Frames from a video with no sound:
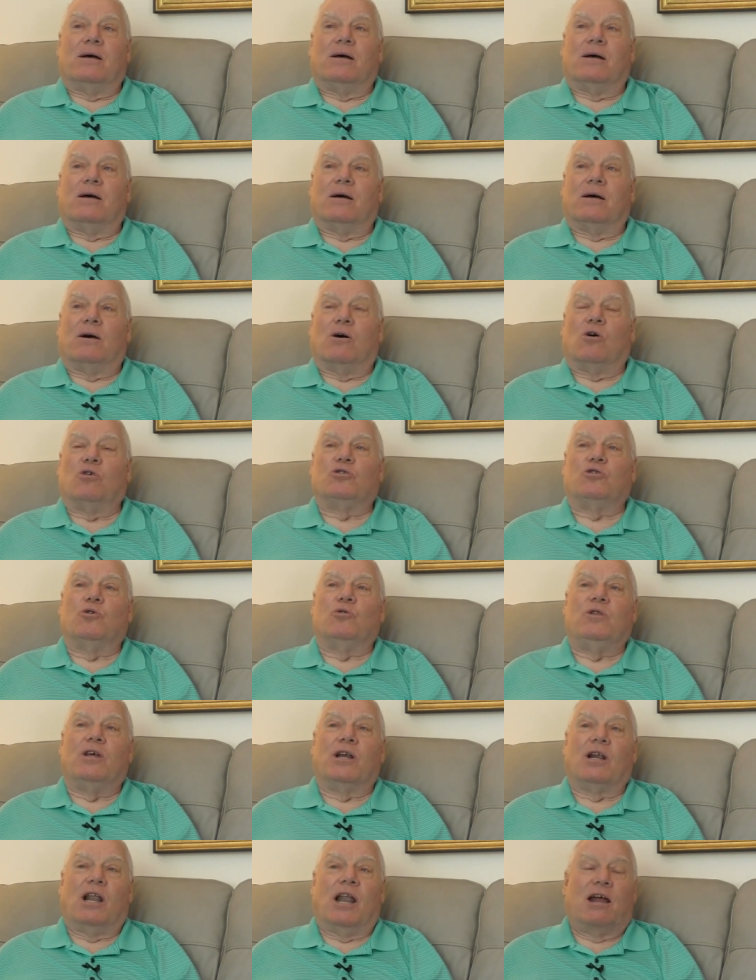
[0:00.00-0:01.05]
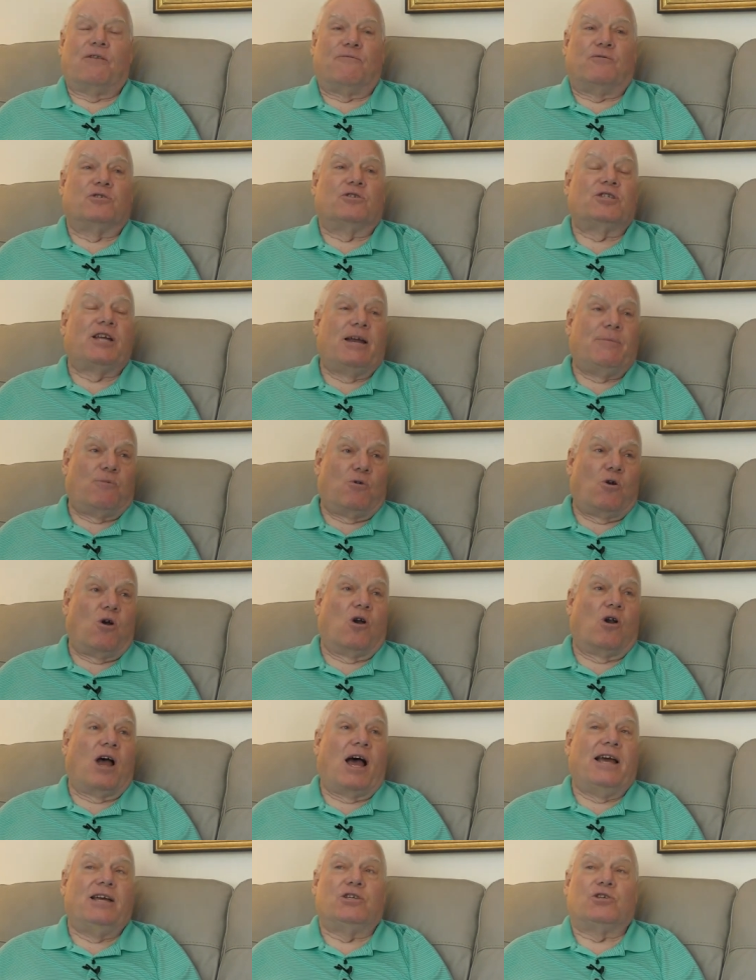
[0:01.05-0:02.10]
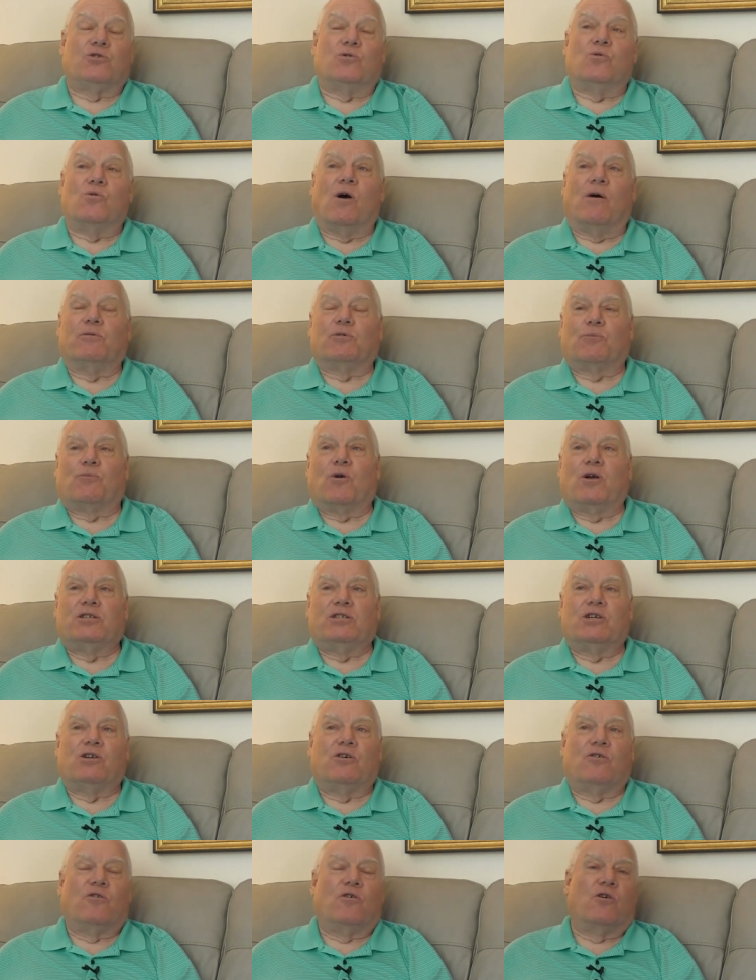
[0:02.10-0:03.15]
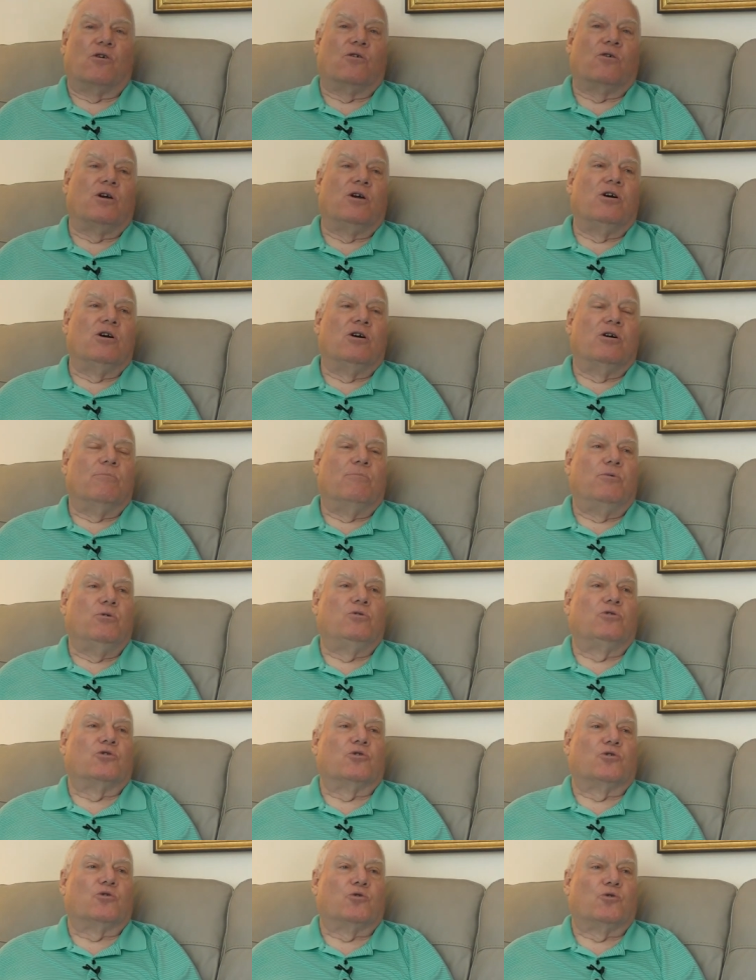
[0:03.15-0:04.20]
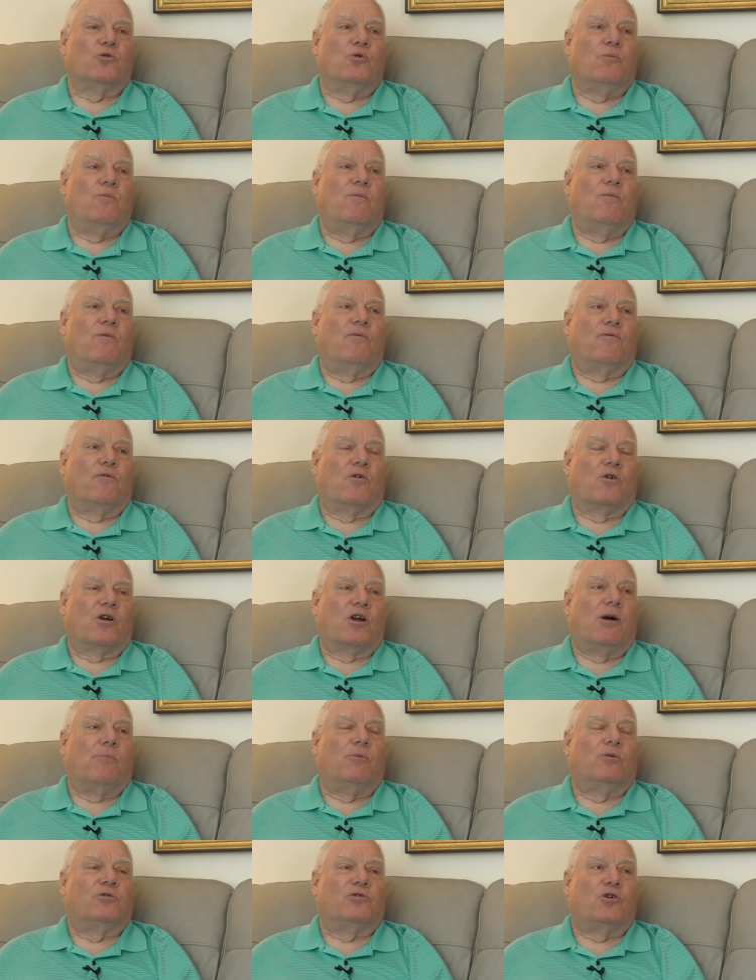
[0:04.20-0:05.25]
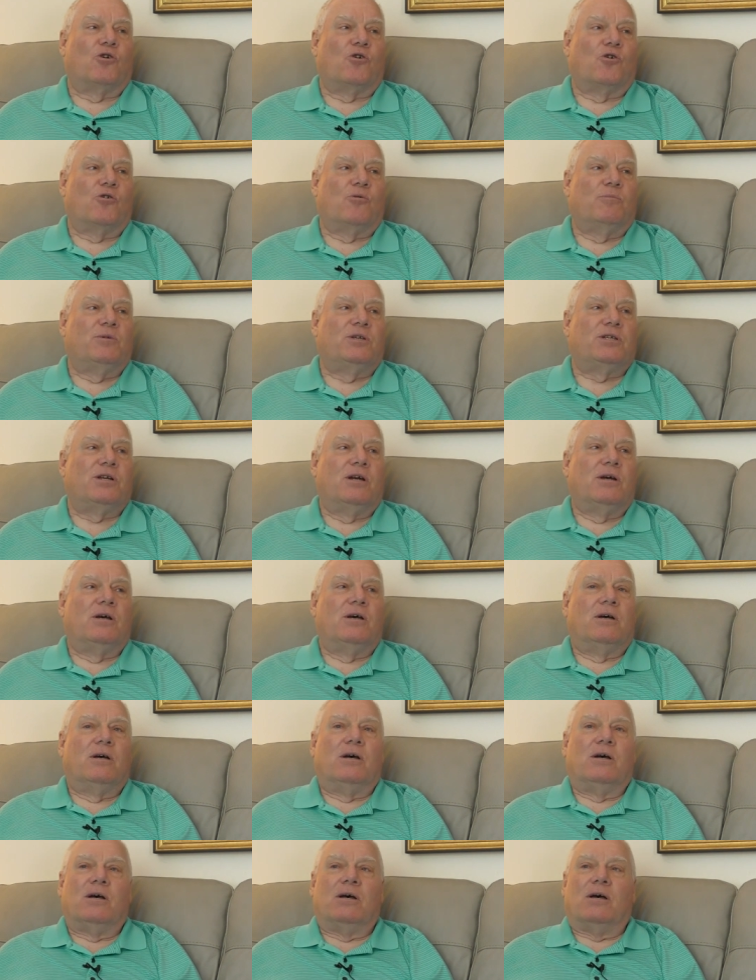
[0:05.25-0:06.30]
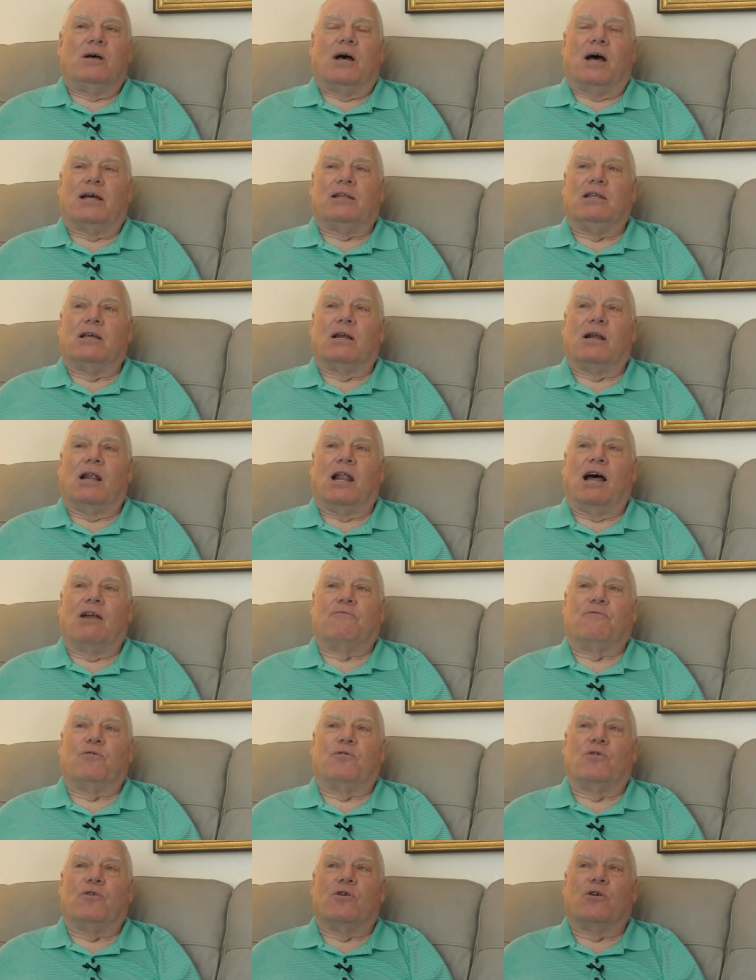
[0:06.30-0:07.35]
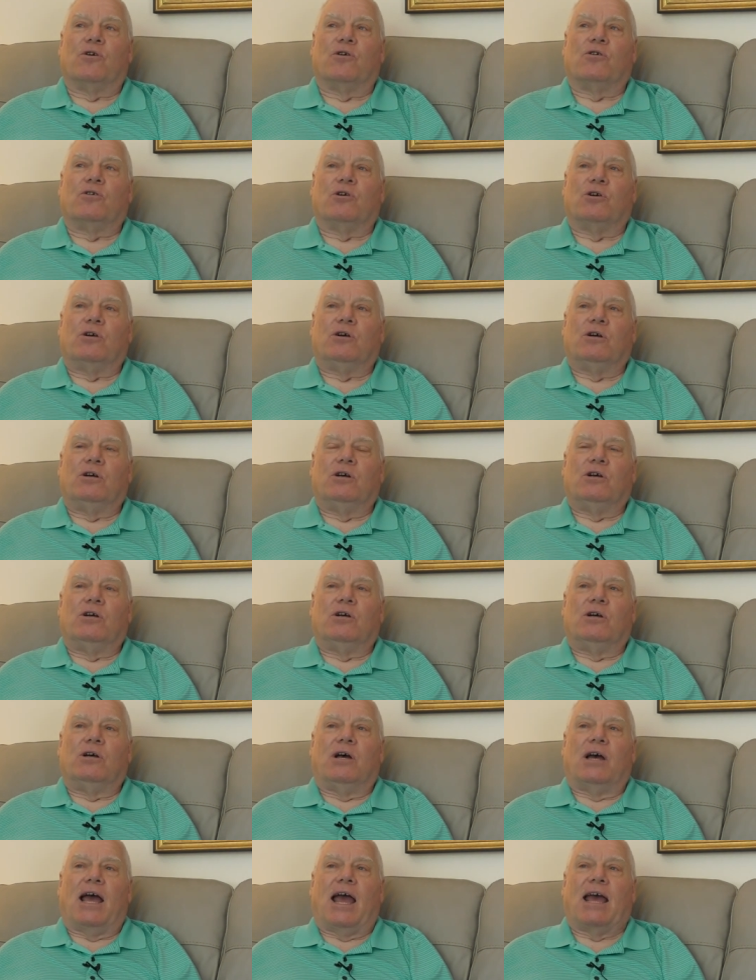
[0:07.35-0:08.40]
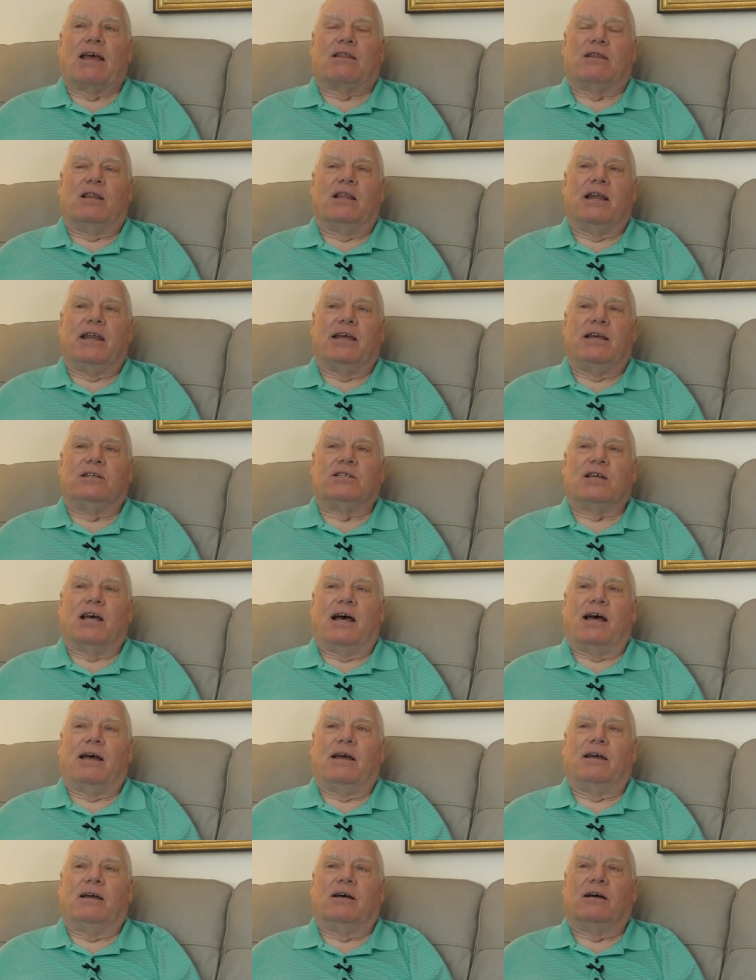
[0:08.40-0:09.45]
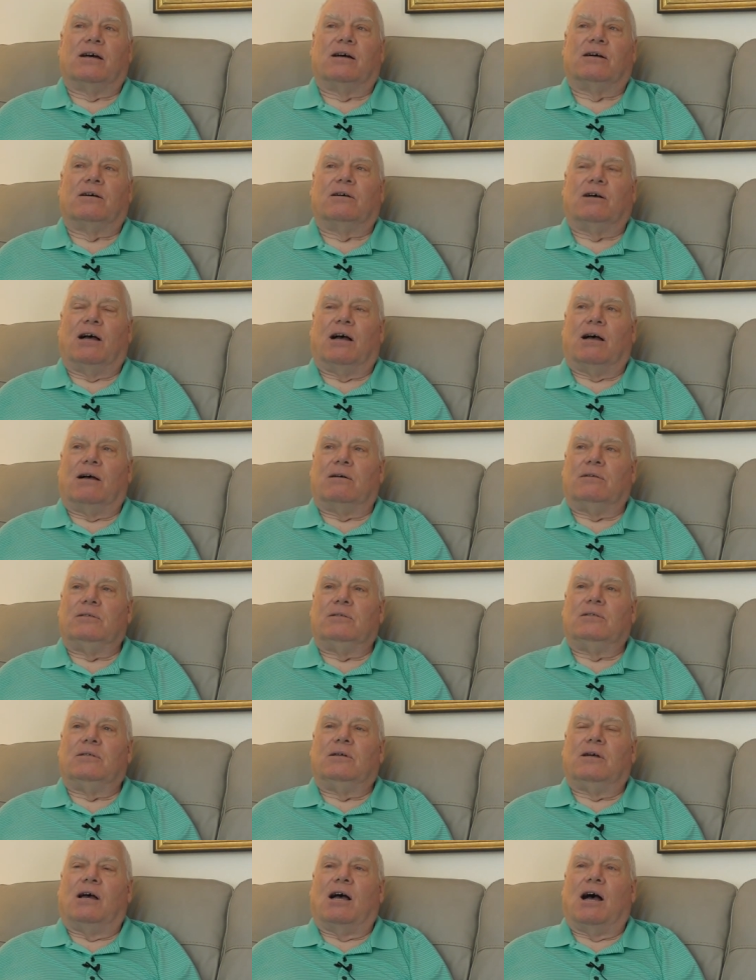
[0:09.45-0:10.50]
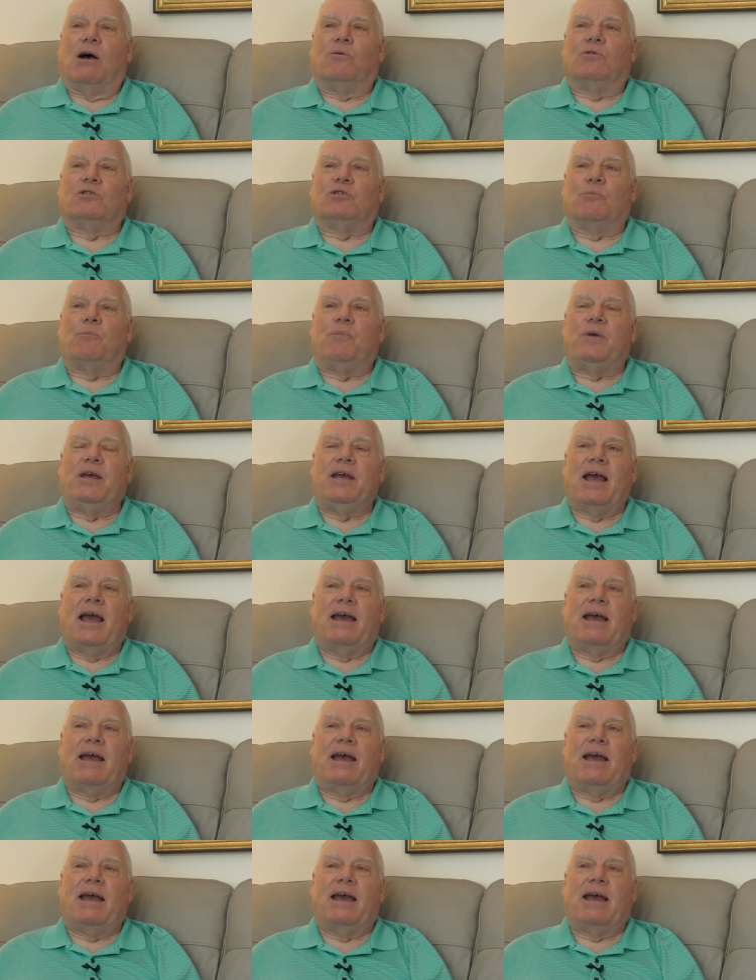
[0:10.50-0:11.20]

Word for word: Uh, also did a lot for St. Bernard High School. I was president of their boosters group for a couple terms. I did a lot for their athletics. I uh, I was the PA